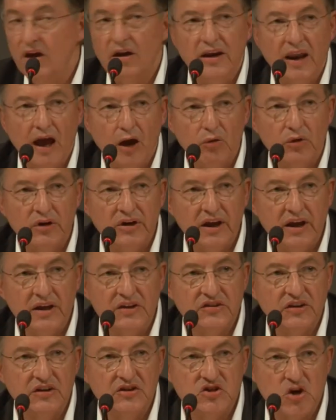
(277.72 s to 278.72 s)

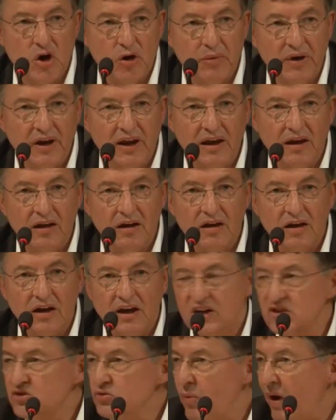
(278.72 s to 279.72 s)
nowadays in Germany
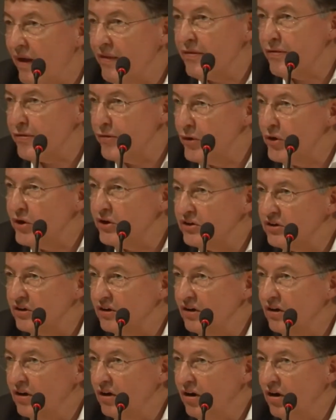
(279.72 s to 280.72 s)
is 1/3
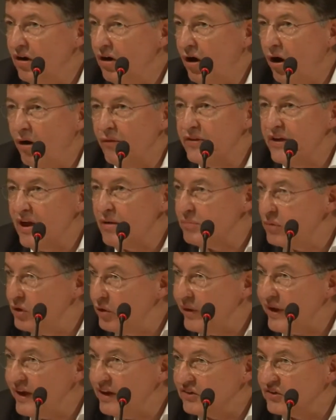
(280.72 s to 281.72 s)
of the
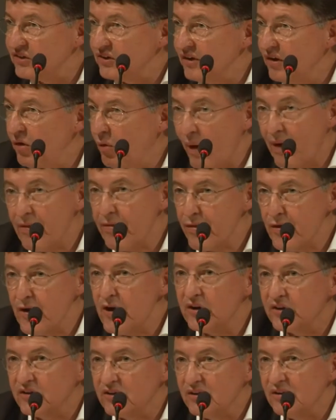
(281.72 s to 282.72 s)
employees,
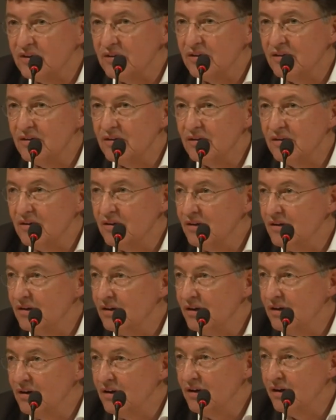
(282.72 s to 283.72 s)
1/3.
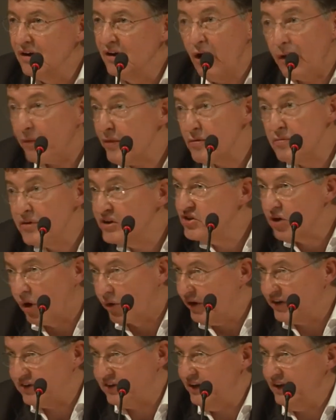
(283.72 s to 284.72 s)
Not the
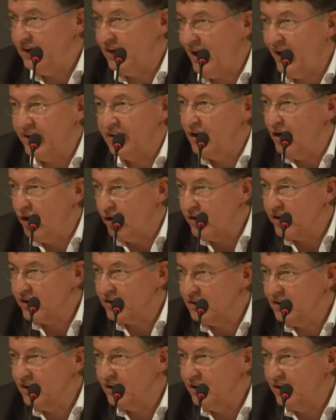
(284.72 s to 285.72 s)
majority any
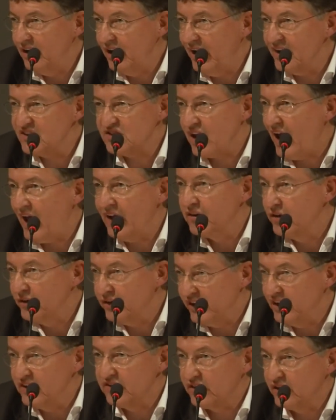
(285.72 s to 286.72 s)
longer, as
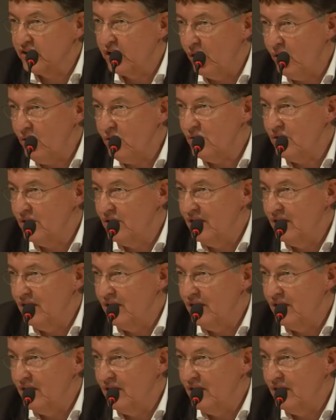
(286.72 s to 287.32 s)
100 years ago.